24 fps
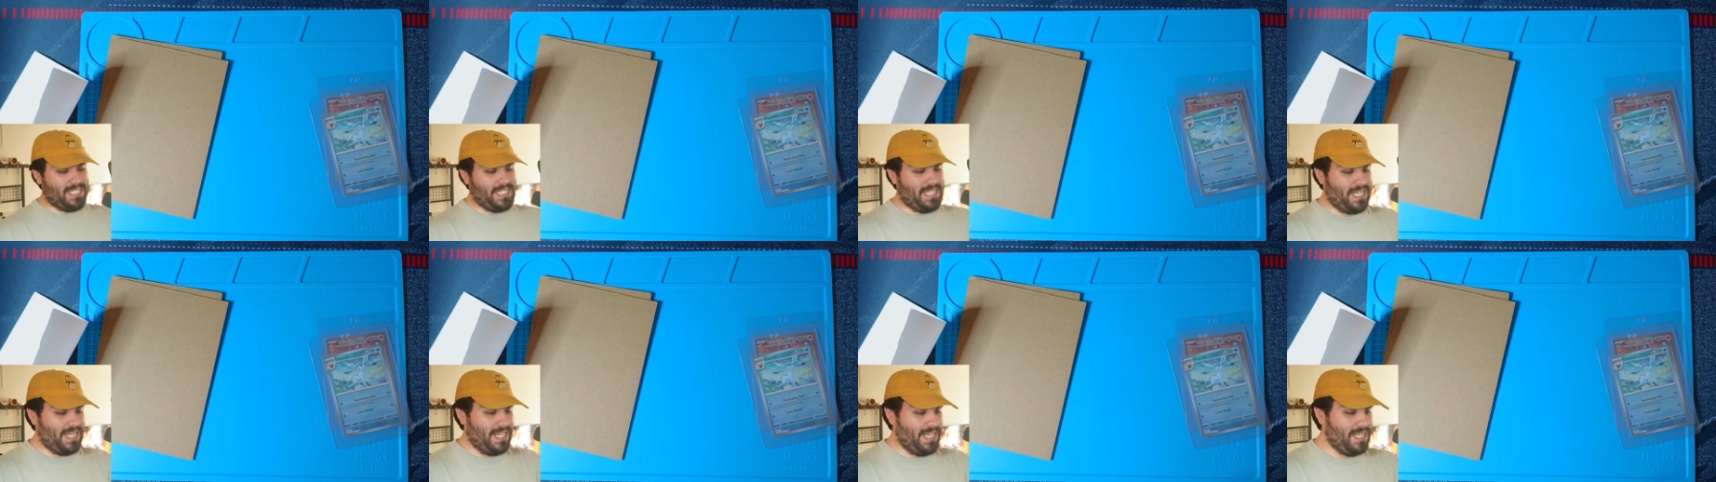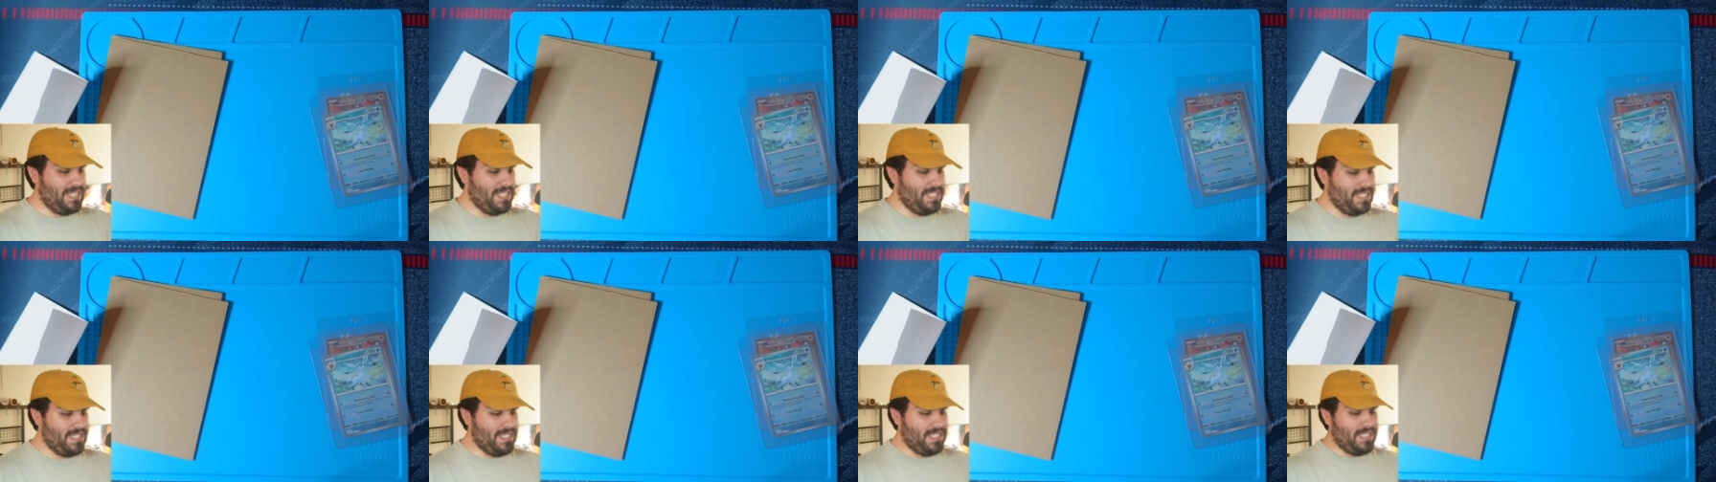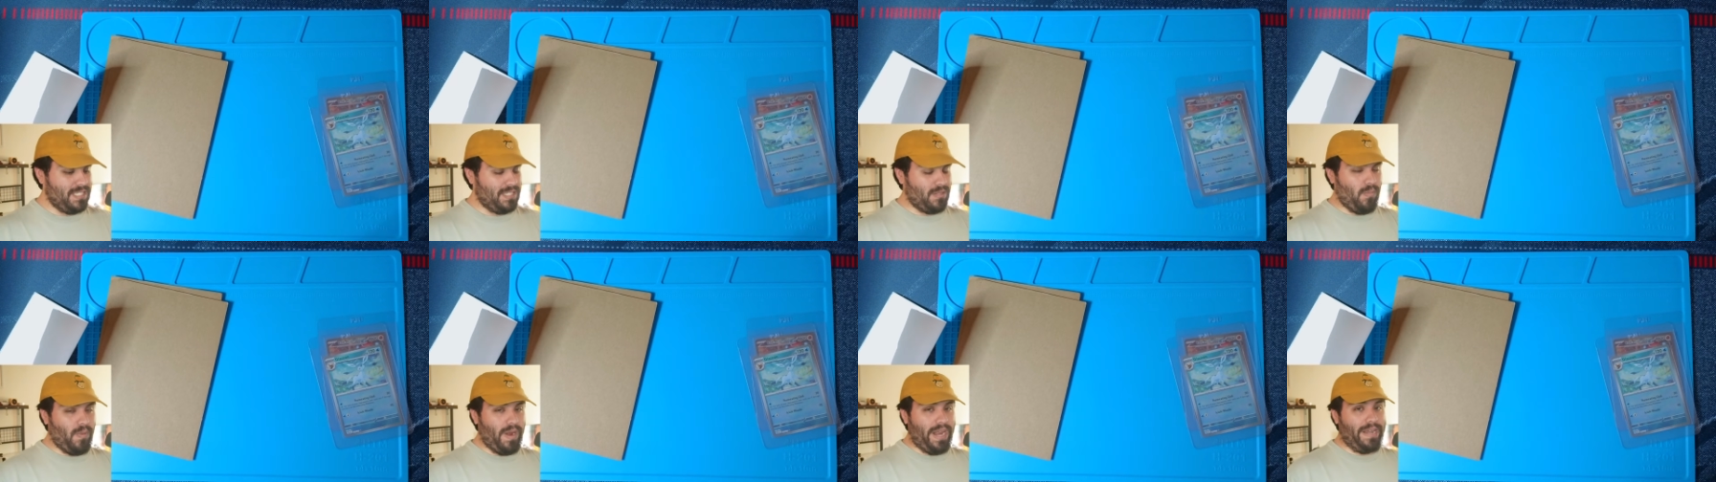the
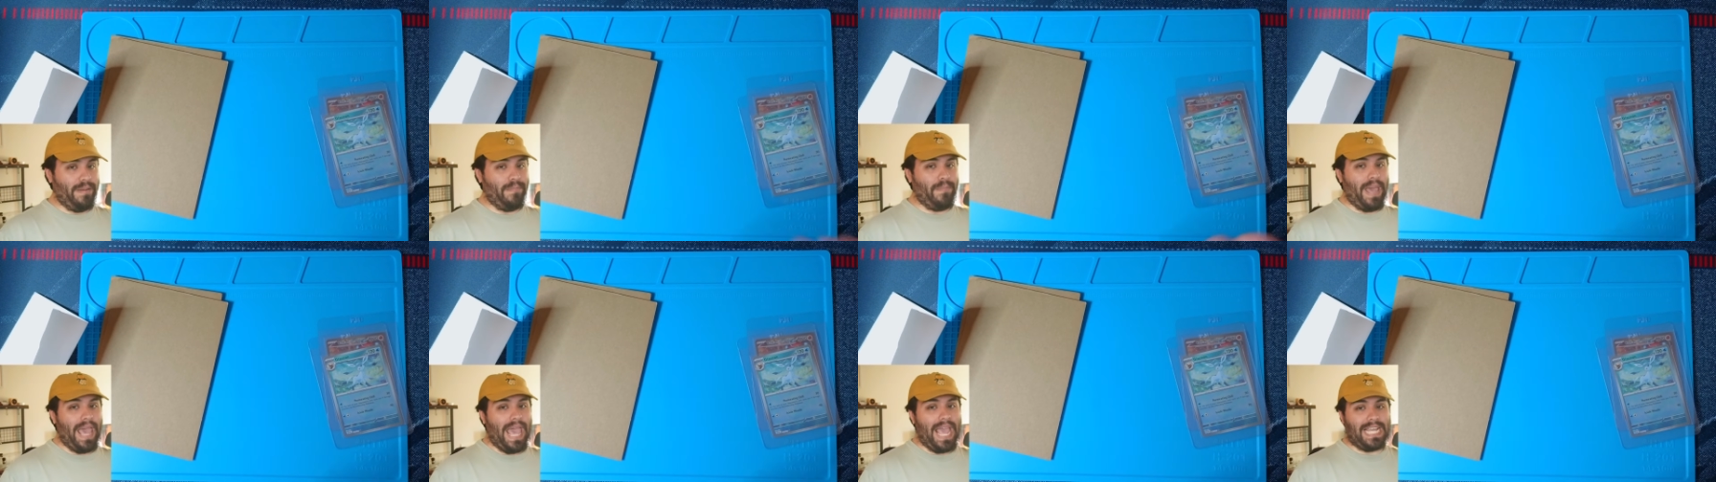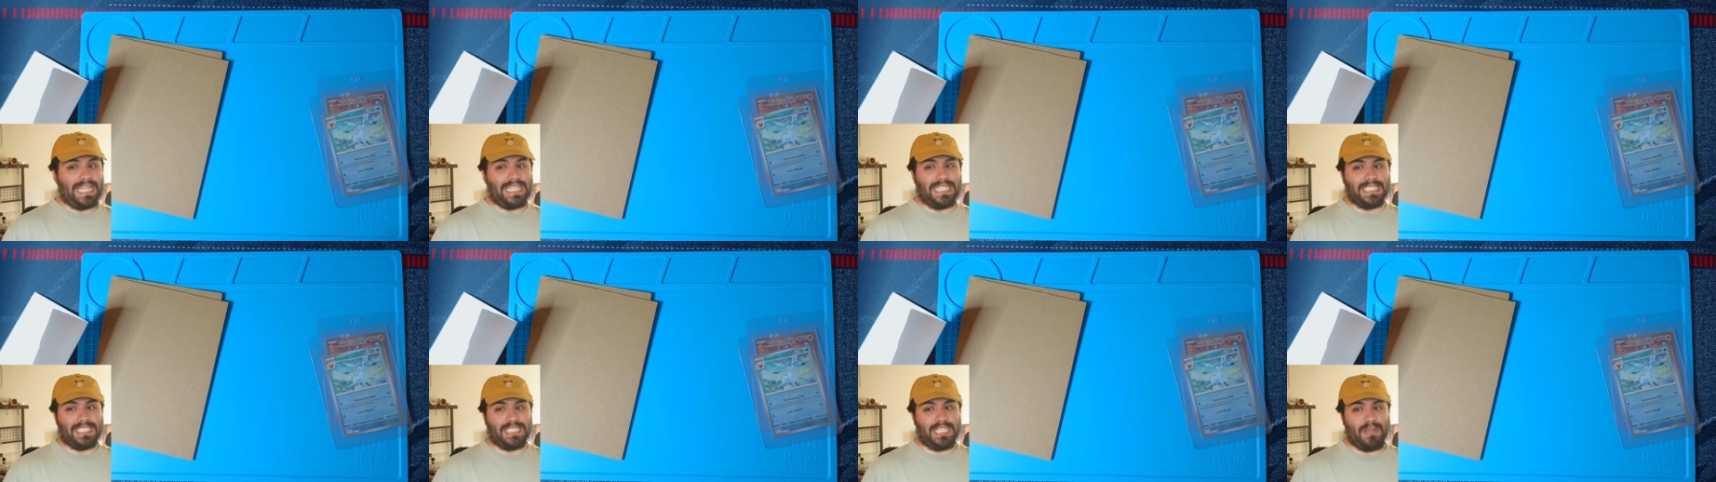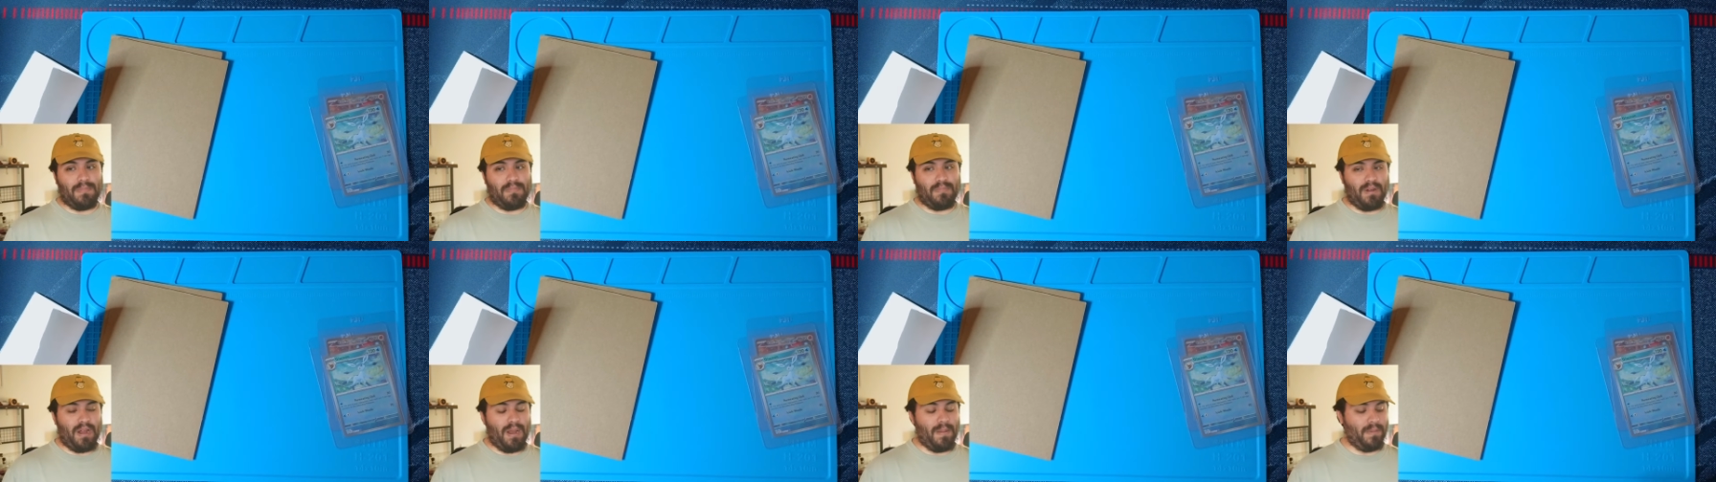way to pack this
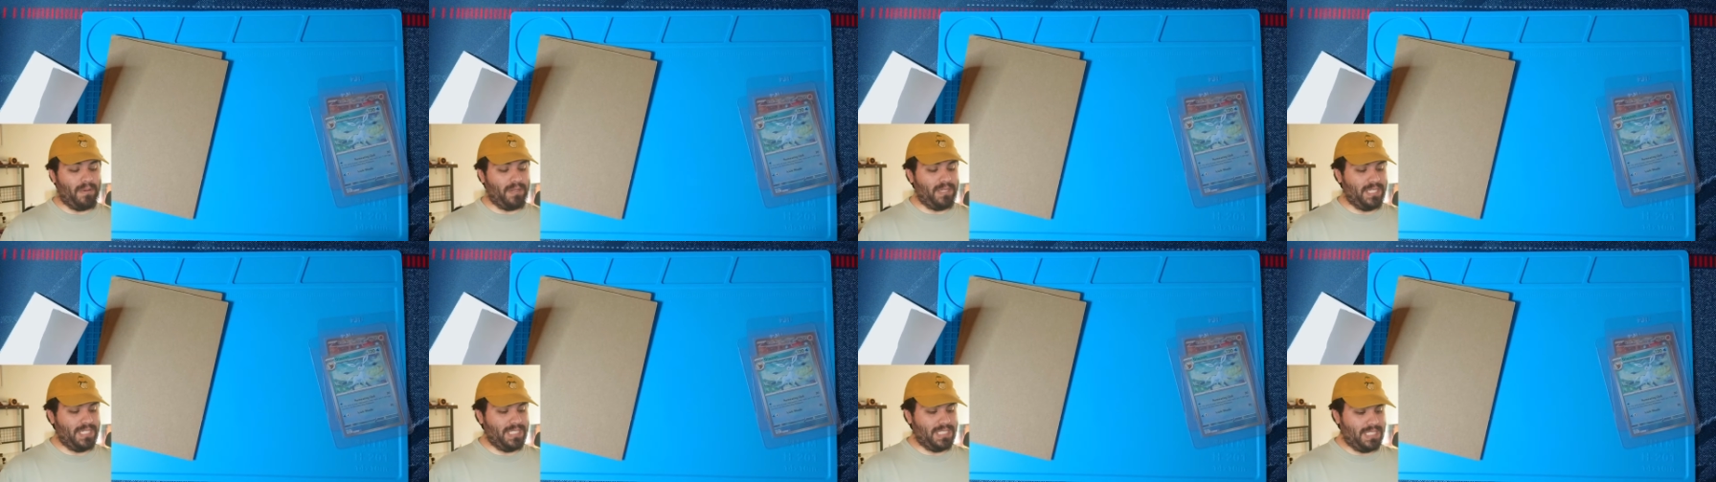up properly.